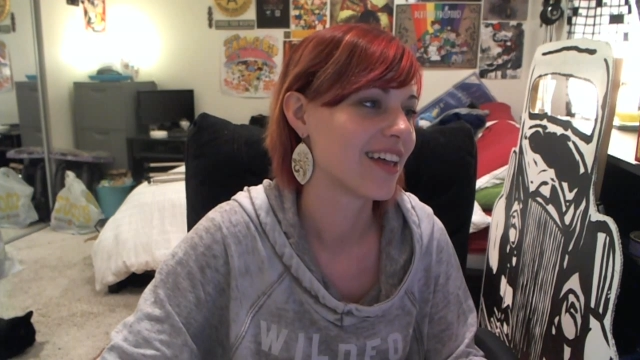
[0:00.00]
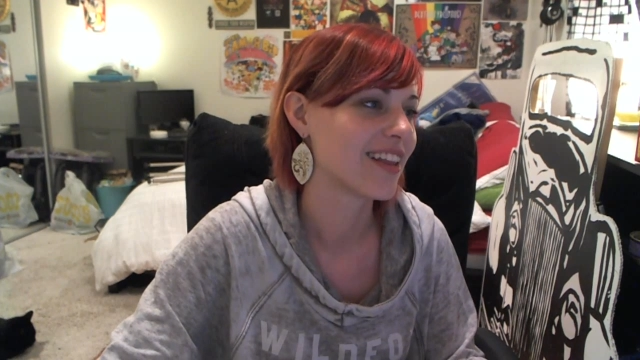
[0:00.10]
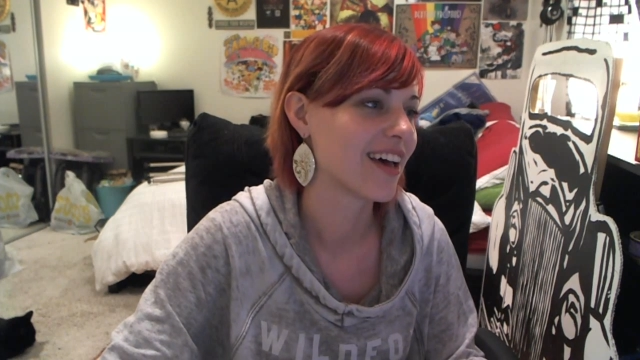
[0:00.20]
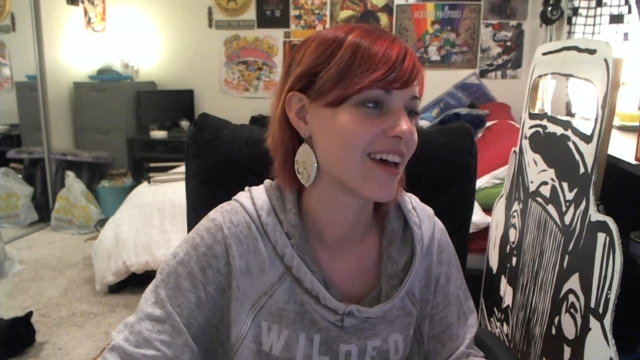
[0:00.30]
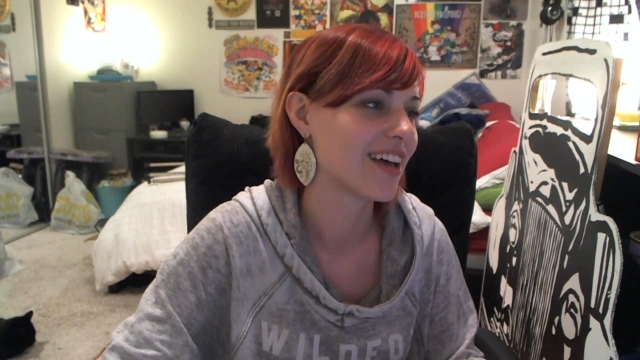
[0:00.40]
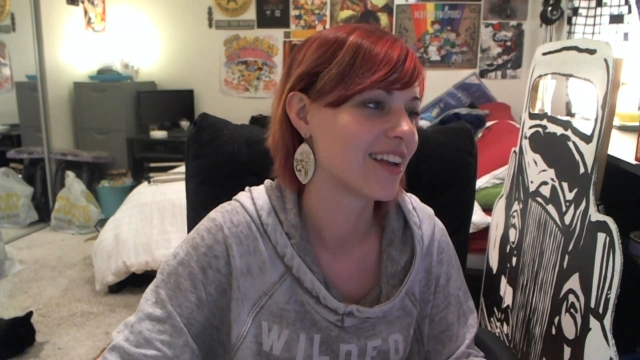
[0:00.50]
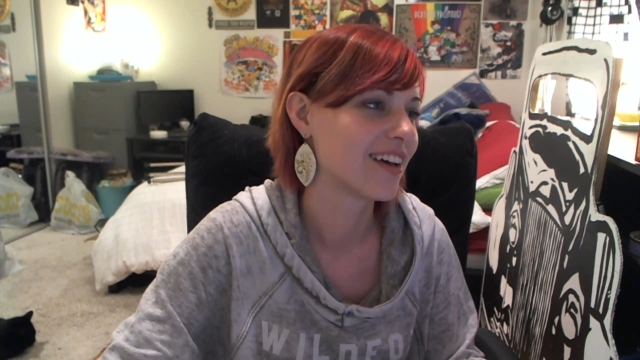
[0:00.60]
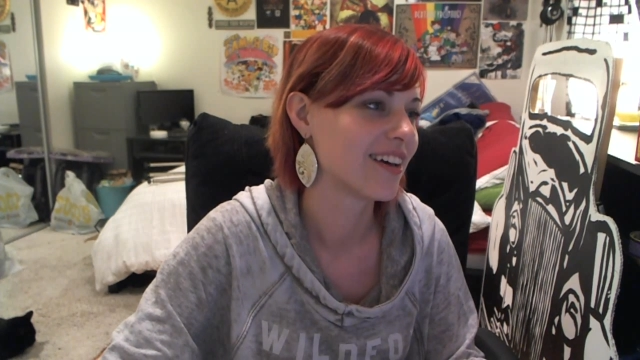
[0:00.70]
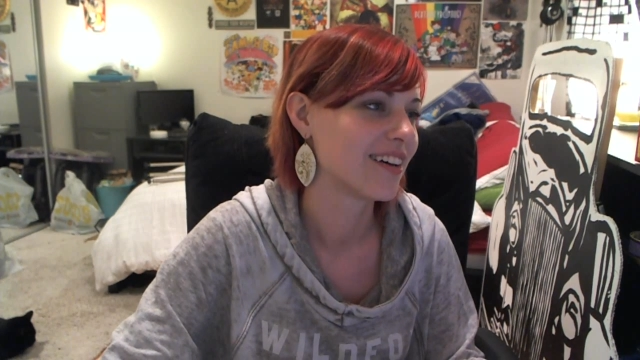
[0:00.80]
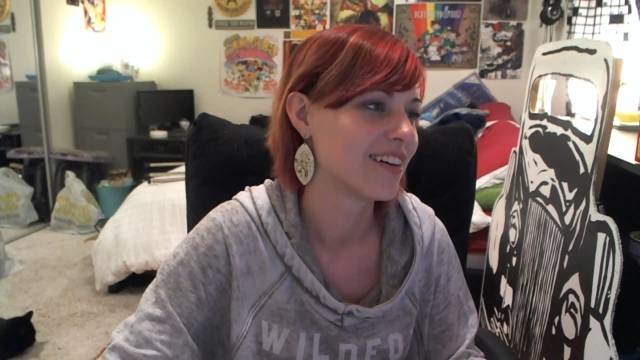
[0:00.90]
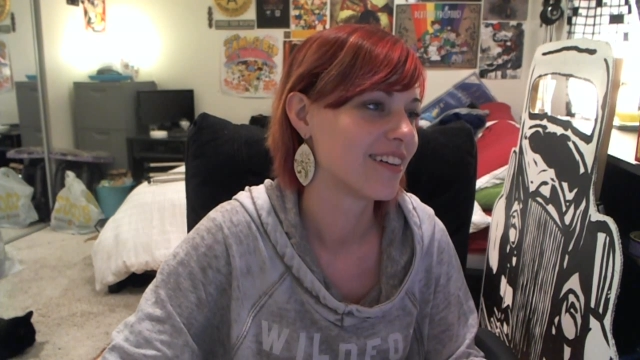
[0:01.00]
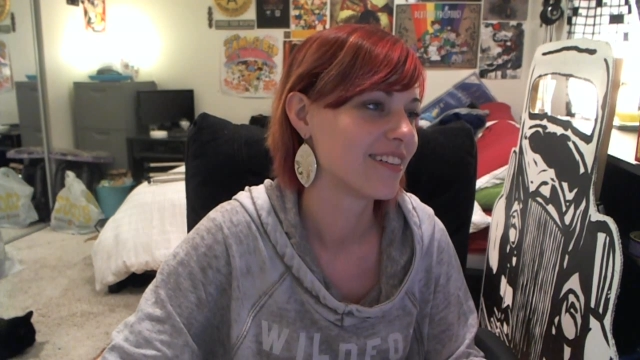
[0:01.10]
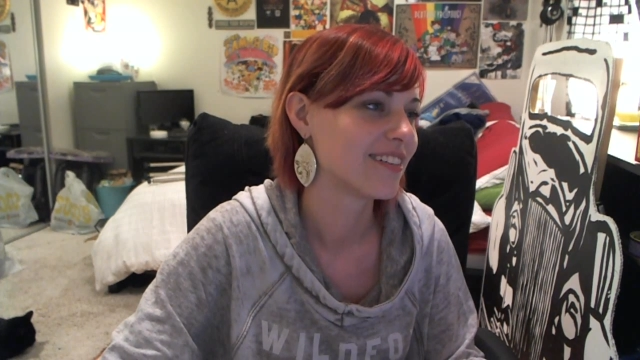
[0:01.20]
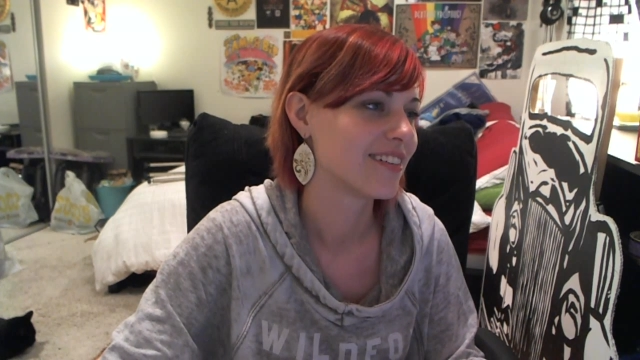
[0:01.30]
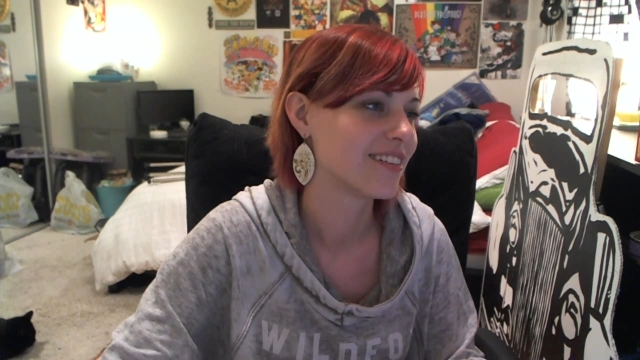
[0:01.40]
And then
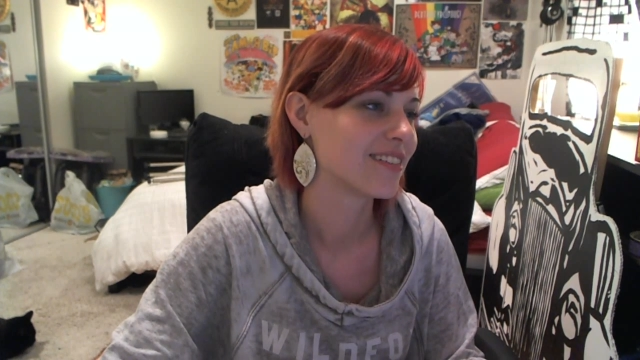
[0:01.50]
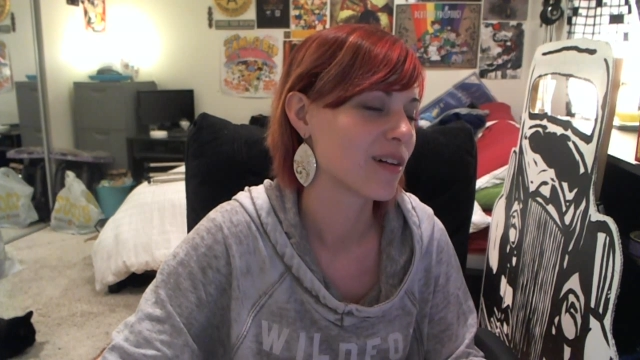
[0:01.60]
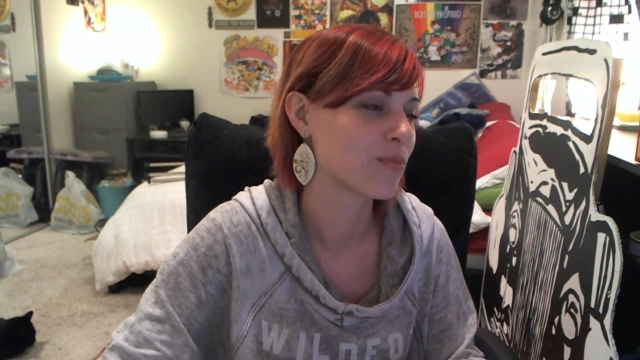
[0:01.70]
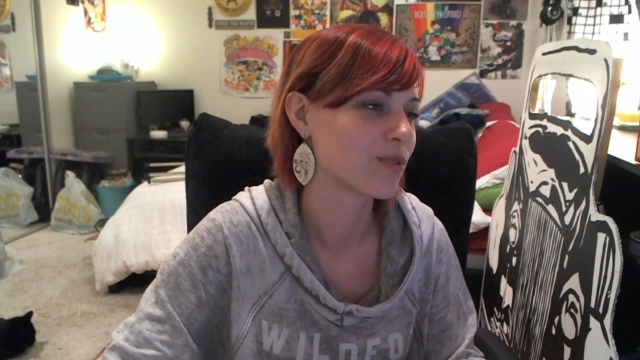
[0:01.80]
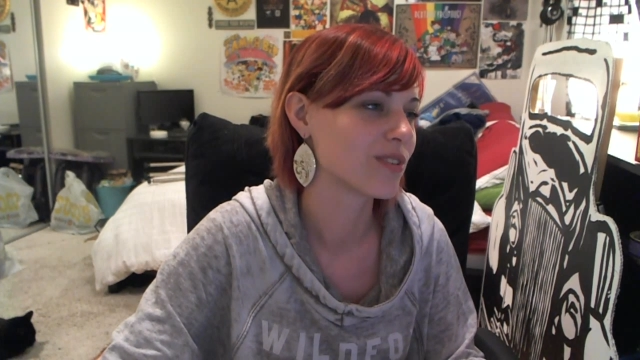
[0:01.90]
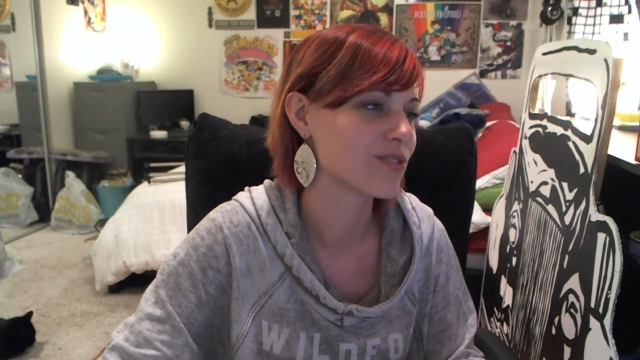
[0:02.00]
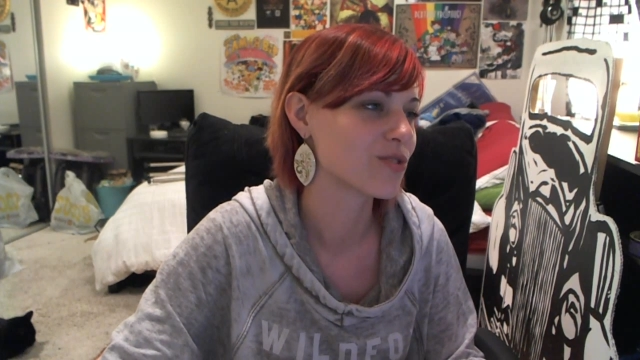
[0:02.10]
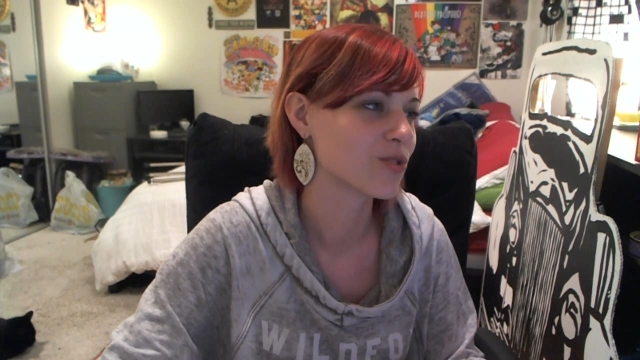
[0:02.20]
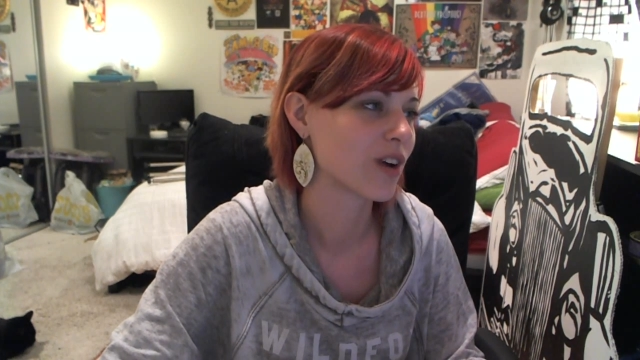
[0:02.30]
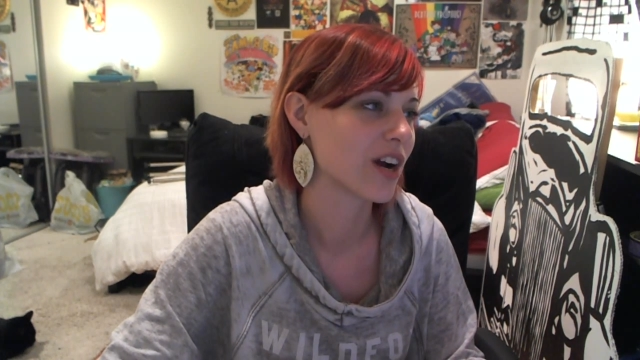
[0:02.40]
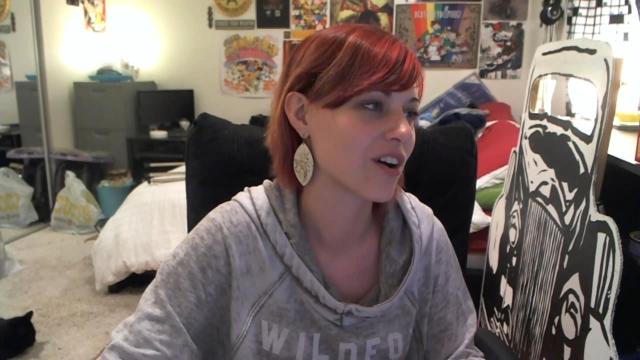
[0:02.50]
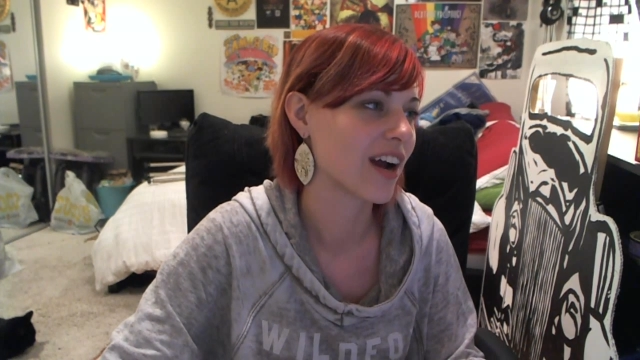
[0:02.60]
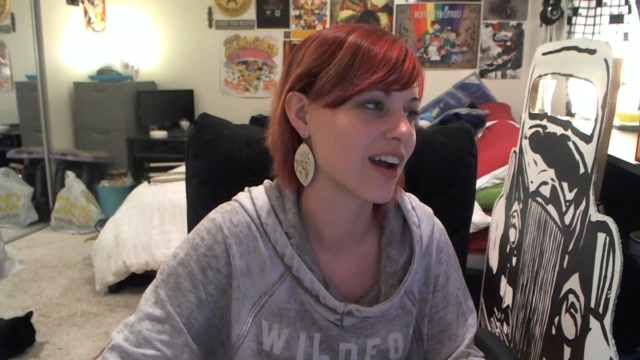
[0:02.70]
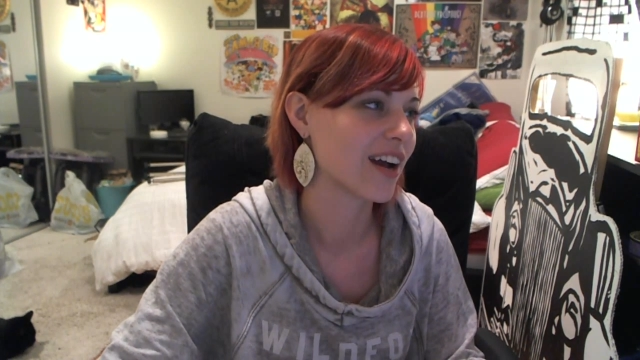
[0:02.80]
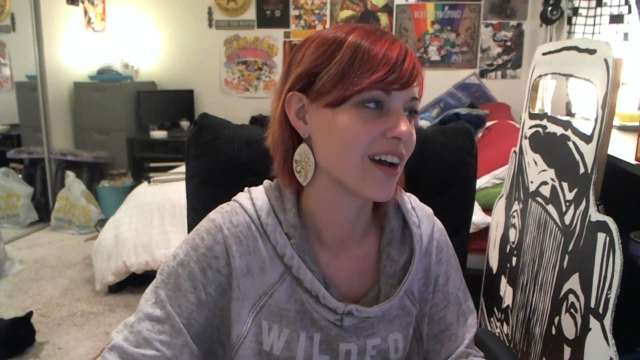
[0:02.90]
Deadpool is just cray
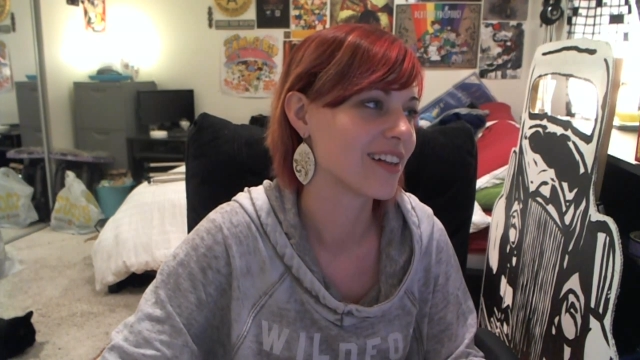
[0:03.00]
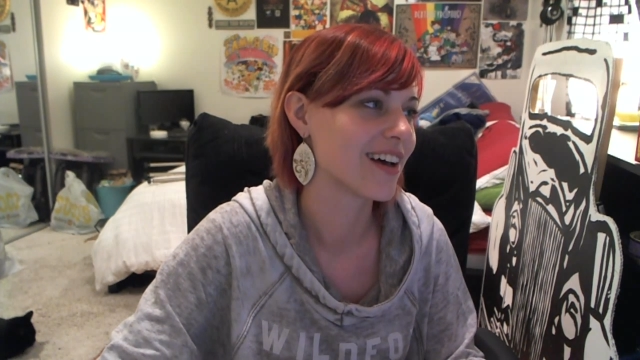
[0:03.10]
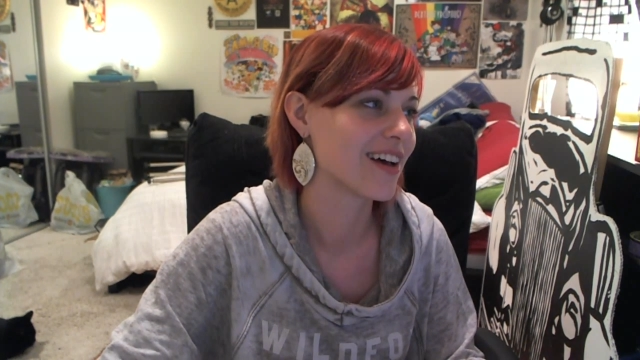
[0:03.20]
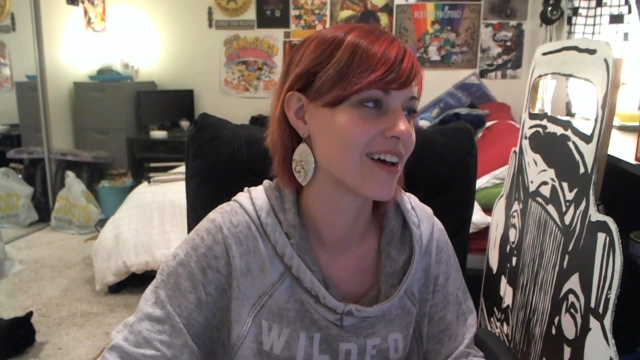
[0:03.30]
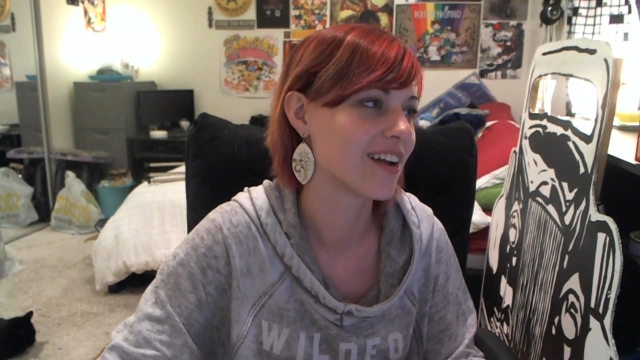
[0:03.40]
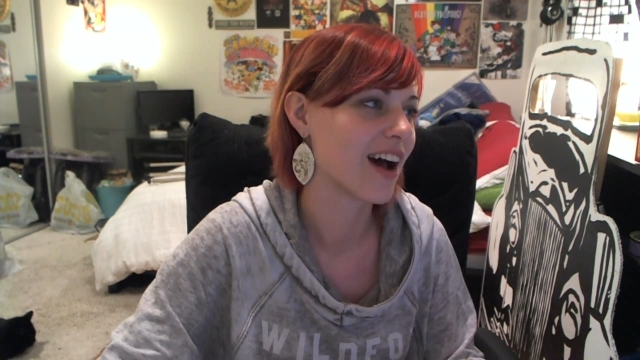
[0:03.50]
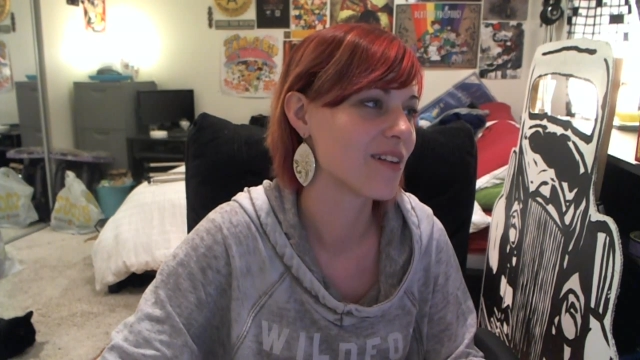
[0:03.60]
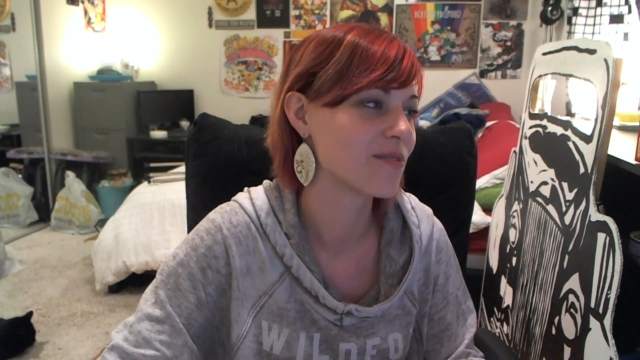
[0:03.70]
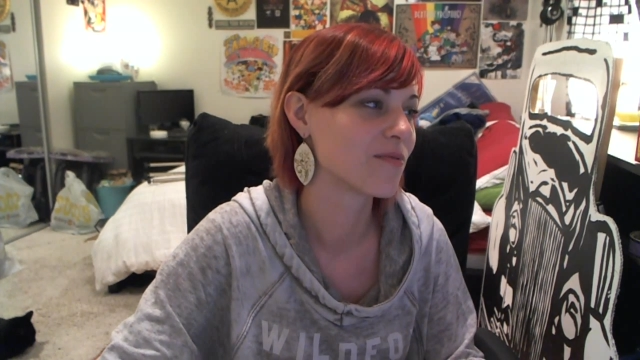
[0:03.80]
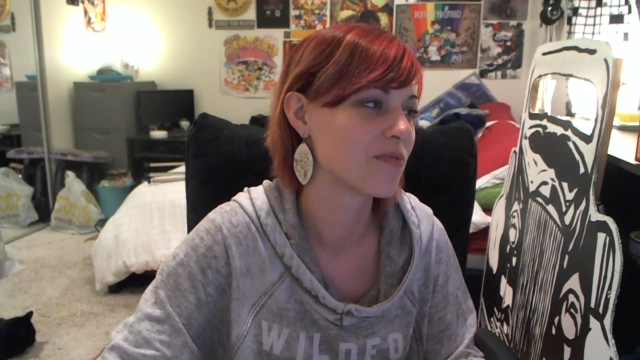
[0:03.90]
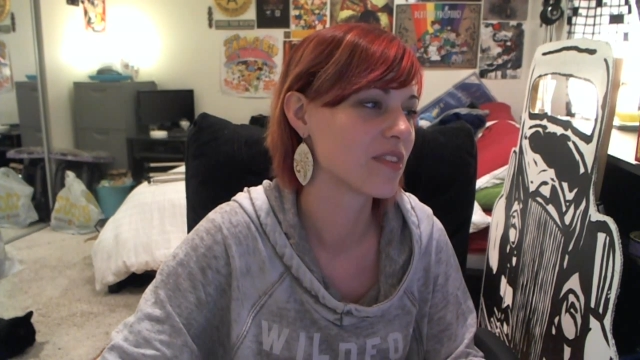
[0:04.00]
cray, and then I